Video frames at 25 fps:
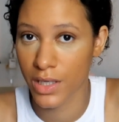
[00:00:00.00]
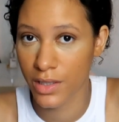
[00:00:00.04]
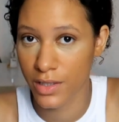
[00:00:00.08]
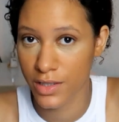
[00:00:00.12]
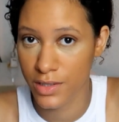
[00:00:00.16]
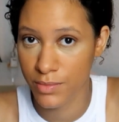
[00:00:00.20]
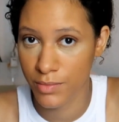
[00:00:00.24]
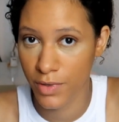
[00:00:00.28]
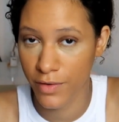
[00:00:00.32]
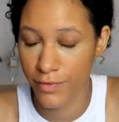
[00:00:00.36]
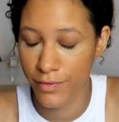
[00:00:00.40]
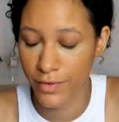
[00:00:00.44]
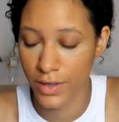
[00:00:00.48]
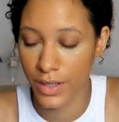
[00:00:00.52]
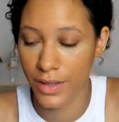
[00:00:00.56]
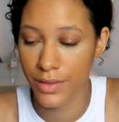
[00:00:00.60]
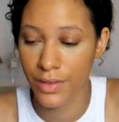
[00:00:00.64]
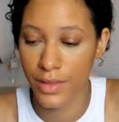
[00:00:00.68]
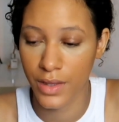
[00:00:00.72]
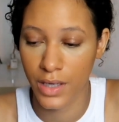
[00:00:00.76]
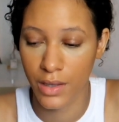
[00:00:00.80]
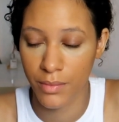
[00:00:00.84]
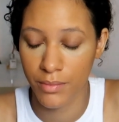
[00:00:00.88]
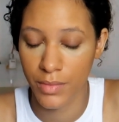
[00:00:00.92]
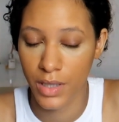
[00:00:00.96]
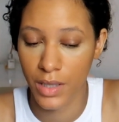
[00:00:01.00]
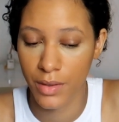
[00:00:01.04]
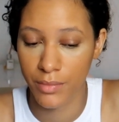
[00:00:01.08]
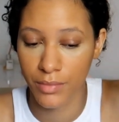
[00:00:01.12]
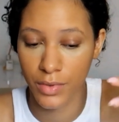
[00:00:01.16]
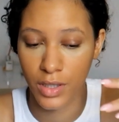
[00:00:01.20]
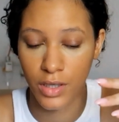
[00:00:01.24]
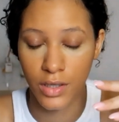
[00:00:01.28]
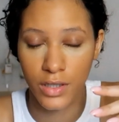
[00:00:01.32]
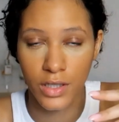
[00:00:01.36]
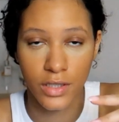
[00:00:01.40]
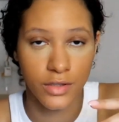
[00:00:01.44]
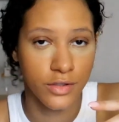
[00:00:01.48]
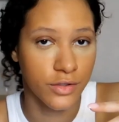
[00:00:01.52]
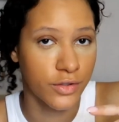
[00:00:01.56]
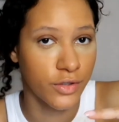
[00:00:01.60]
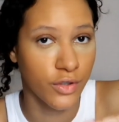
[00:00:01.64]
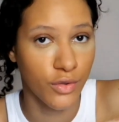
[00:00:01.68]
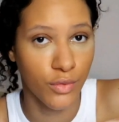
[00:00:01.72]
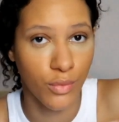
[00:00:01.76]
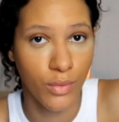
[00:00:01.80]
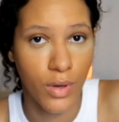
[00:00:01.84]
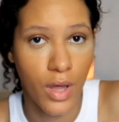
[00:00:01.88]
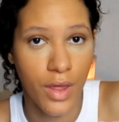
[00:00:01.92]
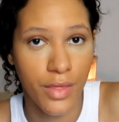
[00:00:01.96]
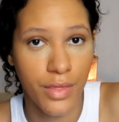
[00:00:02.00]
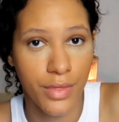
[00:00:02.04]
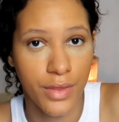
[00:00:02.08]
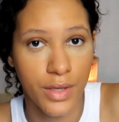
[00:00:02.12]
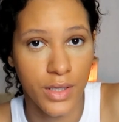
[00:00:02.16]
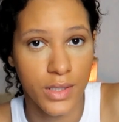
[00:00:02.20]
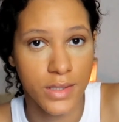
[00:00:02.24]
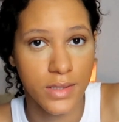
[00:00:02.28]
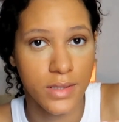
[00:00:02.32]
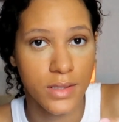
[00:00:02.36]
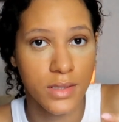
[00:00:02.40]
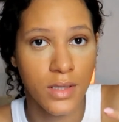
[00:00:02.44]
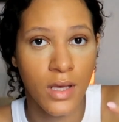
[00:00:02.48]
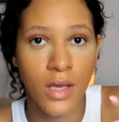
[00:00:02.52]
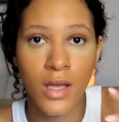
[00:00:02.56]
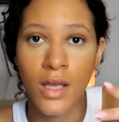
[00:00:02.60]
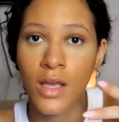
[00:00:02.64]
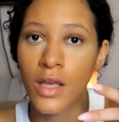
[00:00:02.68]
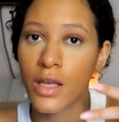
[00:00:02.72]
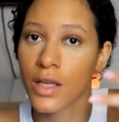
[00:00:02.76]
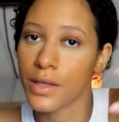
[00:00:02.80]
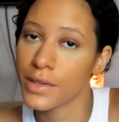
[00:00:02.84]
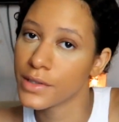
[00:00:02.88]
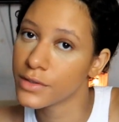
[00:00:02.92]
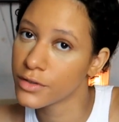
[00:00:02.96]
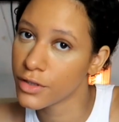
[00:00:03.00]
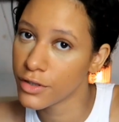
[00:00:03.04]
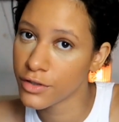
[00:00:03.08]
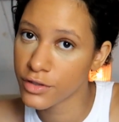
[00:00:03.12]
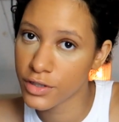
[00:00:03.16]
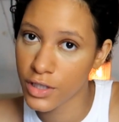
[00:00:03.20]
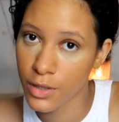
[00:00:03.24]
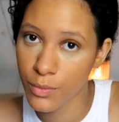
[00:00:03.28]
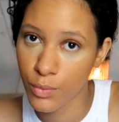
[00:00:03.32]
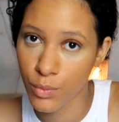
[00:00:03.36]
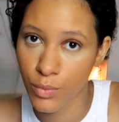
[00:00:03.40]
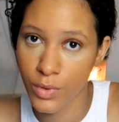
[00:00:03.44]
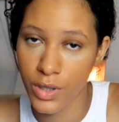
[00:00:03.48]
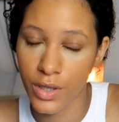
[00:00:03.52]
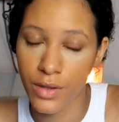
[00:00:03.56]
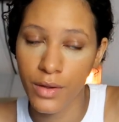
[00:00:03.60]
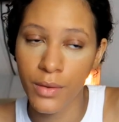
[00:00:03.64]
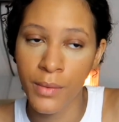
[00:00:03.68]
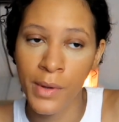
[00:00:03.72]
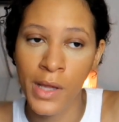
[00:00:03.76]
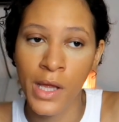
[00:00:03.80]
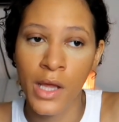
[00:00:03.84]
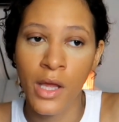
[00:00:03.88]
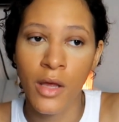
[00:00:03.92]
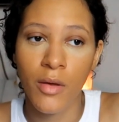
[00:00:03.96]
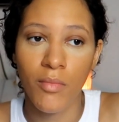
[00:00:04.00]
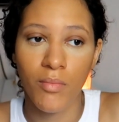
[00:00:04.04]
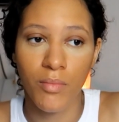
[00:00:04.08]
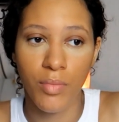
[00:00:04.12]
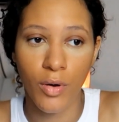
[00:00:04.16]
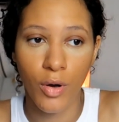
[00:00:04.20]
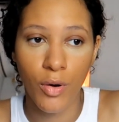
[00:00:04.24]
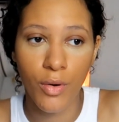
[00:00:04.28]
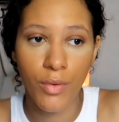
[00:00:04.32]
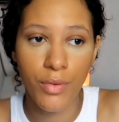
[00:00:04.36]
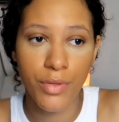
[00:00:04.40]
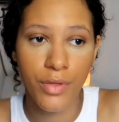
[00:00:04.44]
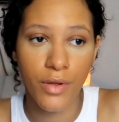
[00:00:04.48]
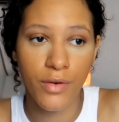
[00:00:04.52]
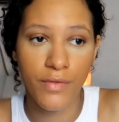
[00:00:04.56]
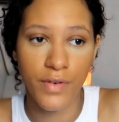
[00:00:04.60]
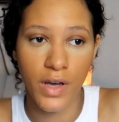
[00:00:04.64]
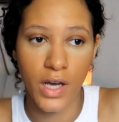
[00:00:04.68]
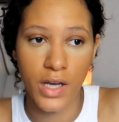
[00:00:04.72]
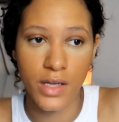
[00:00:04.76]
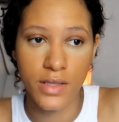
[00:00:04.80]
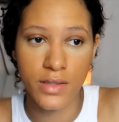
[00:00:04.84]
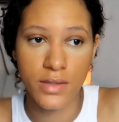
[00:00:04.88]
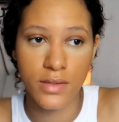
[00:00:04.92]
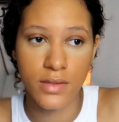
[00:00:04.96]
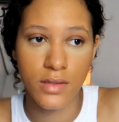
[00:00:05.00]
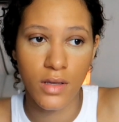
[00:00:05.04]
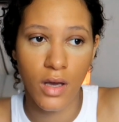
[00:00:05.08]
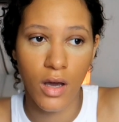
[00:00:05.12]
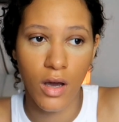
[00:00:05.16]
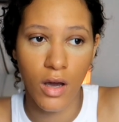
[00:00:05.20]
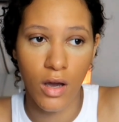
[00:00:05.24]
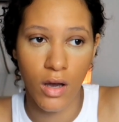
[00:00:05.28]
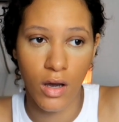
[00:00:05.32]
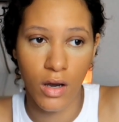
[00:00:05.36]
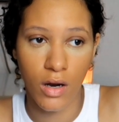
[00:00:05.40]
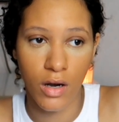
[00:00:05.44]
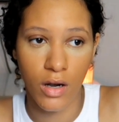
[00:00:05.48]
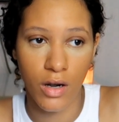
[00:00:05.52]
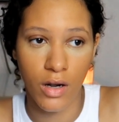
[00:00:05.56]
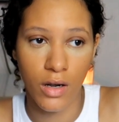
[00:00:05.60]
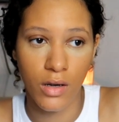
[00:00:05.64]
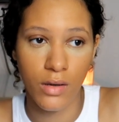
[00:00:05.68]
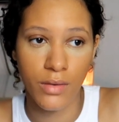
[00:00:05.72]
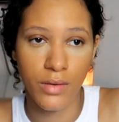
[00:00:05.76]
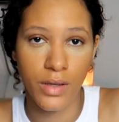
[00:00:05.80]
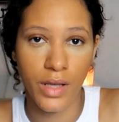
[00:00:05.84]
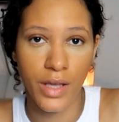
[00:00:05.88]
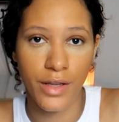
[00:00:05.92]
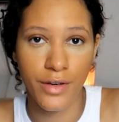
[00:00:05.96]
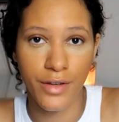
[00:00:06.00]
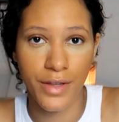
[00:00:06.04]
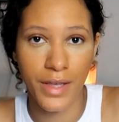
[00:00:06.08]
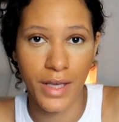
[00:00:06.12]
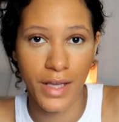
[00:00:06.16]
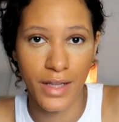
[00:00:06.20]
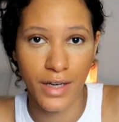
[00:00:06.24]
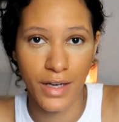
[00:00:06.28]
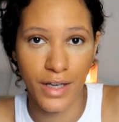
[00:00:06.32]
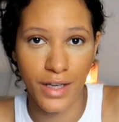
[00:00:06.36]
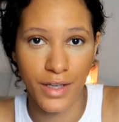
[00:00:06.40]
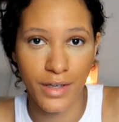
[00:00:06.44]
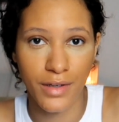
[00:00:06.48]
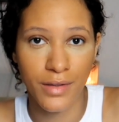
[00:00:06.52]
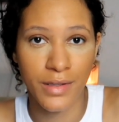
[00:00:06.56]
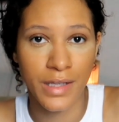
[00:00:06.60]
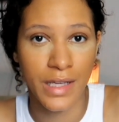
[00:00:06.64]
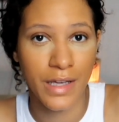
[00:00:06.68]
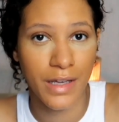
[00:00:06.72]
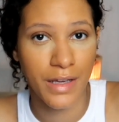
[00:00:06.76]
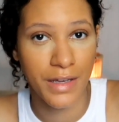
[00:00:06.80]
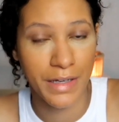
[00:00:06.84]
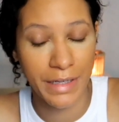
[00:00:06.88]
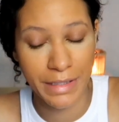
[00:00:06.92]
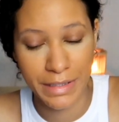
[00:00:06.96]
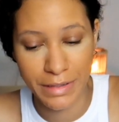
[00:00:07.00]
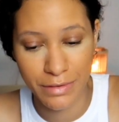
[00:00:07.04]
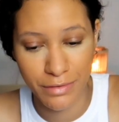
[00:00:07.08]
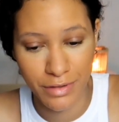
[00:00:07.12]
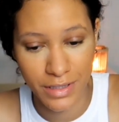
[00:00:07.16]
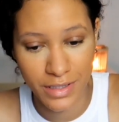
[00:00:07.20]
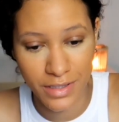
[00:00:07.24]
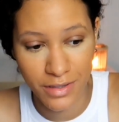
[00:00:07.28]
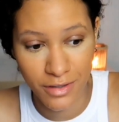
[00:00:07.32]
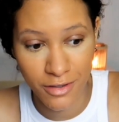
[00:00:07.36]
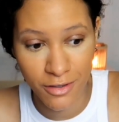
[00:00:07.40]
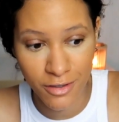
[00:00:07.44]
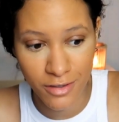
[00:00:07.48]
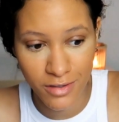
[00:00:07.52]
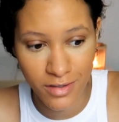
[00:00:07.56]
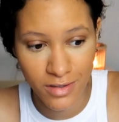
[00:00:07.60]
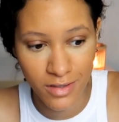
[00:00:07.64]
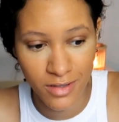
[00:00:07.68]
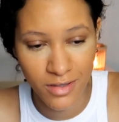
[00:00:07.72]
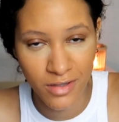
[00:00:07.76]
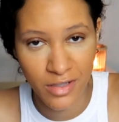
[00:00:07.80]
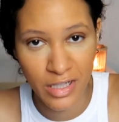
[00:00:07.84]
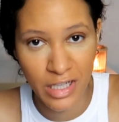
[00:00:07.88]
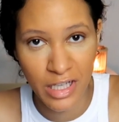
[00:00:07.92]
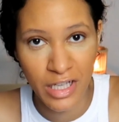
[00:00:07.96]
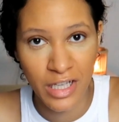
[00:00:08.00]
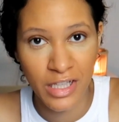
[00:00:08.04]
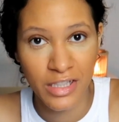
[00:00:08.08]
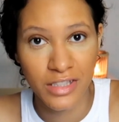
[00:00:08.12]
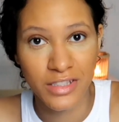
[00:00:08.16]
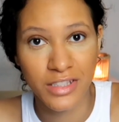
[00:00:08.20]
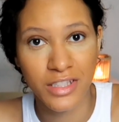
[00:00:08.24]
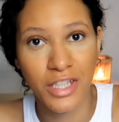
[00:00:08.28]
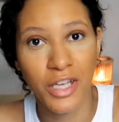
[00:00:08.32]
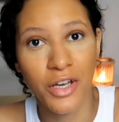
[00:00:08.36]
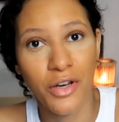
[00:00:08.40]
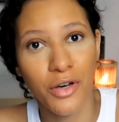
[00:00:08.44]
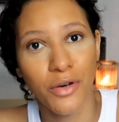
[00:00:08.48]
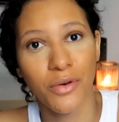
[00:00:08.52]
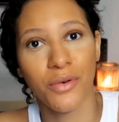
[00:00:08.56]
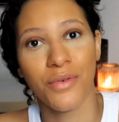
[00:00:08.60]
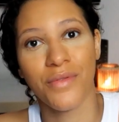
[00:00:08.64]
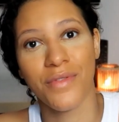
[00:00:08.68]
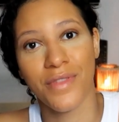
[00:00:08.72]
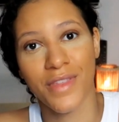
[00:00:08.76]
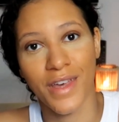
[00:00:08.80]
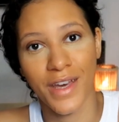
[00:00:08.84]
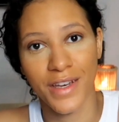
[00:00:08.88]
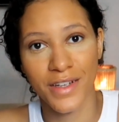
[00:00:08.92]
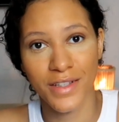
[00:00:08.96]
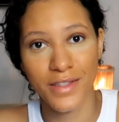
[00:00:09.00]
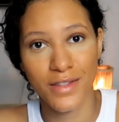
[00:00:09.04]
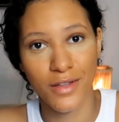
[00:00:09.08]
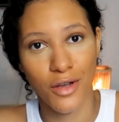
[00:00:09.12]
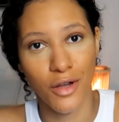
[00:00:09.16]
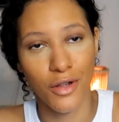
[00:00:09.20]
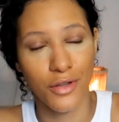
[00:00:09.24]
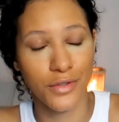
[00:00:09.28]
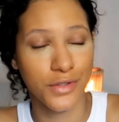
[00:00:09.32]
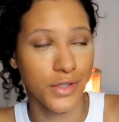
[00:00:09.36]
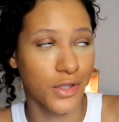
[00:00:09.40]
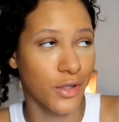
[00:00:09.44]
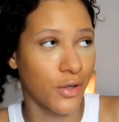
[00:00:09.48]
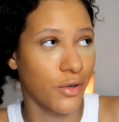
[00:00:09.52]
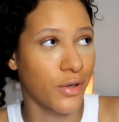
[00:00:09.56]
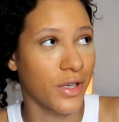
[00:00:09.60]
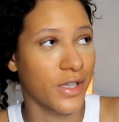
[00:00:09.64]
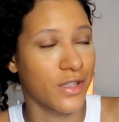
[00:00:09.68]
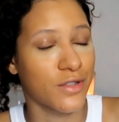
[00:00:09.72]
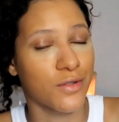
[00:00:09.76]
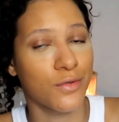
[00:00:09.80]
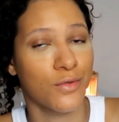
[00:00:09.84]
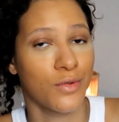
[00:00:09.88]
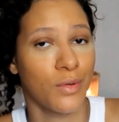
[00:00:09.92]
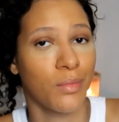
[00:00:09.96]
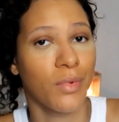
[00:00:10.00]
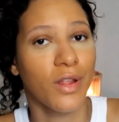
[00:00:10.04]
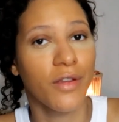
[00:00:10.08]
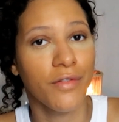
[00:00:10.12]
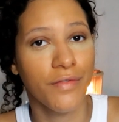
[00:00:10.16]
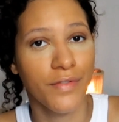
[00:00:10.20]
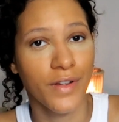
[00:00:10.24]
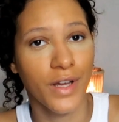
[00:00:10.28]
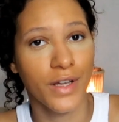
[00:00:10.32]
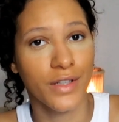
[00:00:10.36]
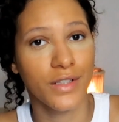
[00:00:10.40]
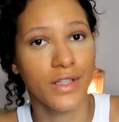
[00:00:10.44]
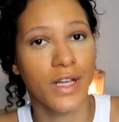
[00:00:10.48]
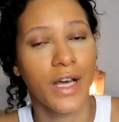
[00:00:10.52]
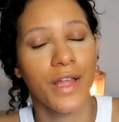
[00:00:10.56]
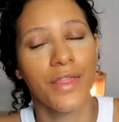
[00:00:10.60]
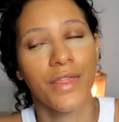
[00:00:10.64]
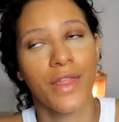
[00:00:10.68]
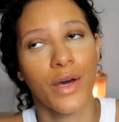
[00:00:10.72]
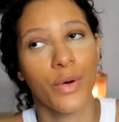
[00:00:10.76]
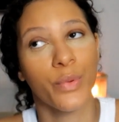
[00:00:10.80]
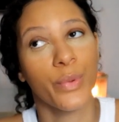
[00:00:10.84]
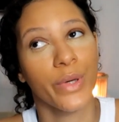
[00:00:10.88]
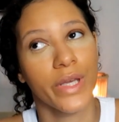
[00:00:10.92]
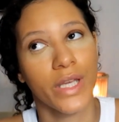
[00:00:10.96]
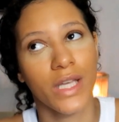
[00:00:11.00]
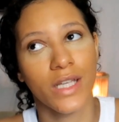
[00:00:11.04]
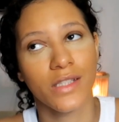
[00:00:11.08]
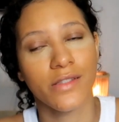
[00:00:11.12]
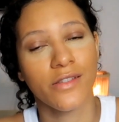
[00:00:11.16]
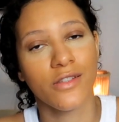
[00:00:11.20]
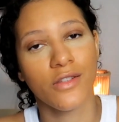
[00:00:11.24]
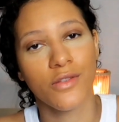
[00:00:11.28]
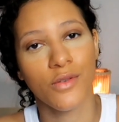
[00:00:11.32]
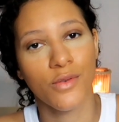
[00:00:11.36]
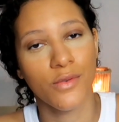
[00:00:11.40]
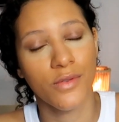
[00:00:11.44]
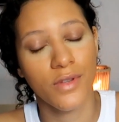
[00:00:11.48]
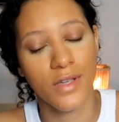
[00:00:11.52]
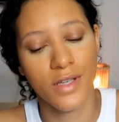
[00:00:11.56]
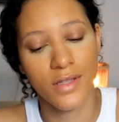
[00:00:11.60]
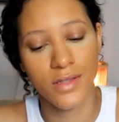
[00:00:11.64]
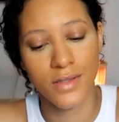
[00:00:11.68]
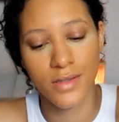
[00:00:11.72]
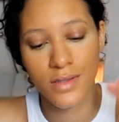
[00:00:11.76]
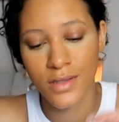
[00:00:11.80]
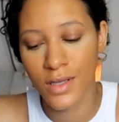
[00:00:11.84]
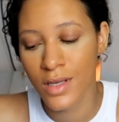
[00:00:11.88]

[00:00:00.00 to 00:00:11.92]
is my friend that I'm gonna do this internship with. Both of us are educated hairdressers, so that is also extremely fun that we get to do this.